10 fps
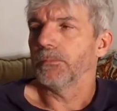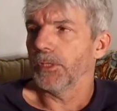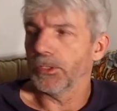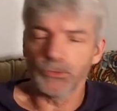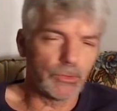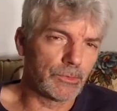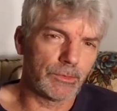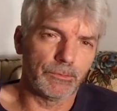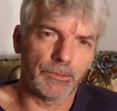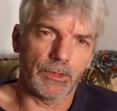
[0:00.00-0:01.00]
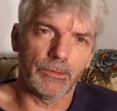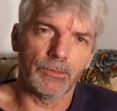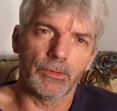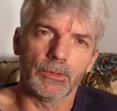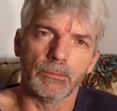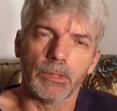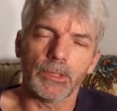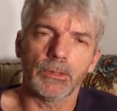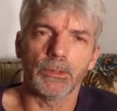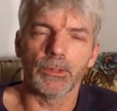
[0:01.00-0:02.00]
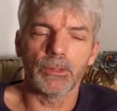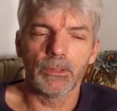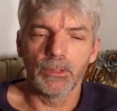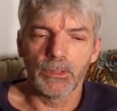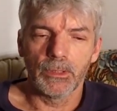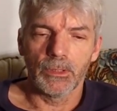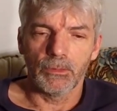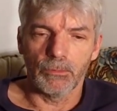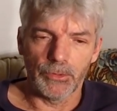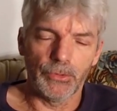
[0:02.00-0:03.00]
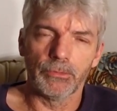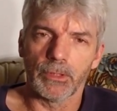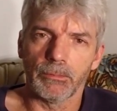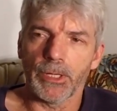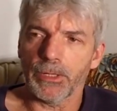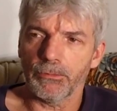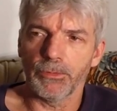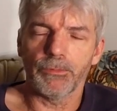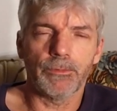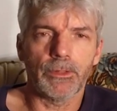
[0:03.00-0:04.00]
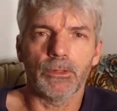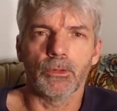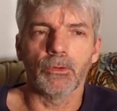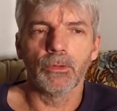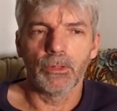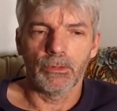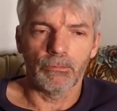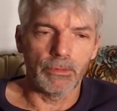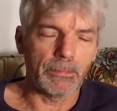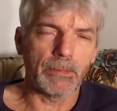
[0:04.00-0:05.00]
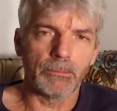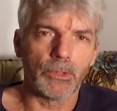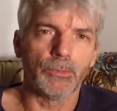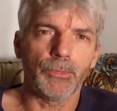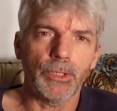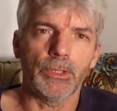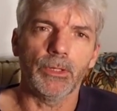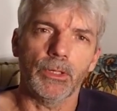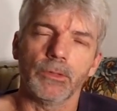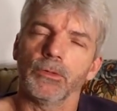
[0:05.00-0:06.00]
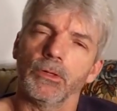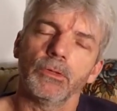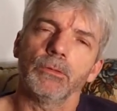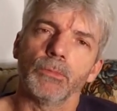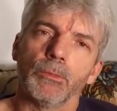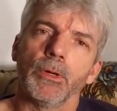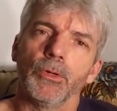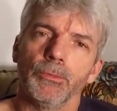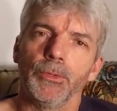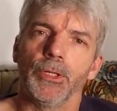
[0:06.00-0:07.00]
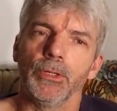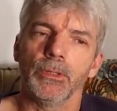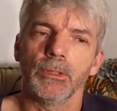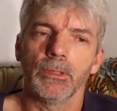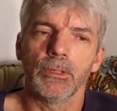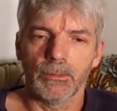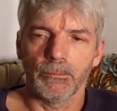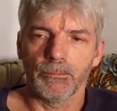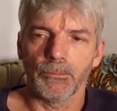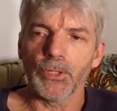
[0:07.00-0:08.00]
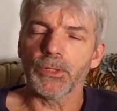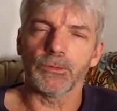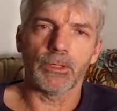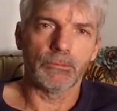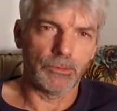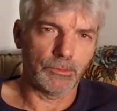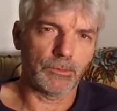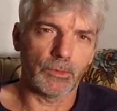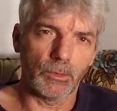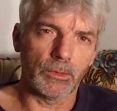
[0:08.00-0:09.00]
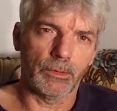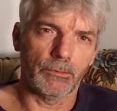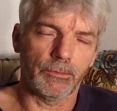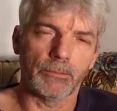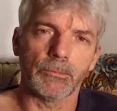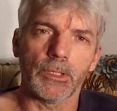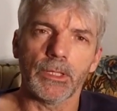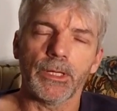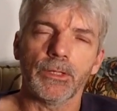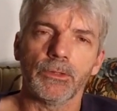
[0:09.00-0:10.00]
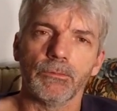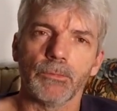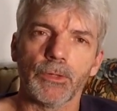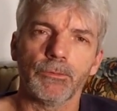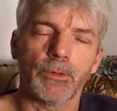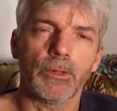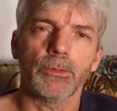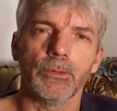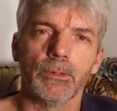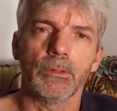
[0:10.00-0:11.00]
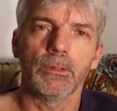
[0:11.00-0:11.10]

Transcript: And Joseph said to the butler, When you are back with Pharaoh, remember me and tell him about me, because I was stolen from the land of my father,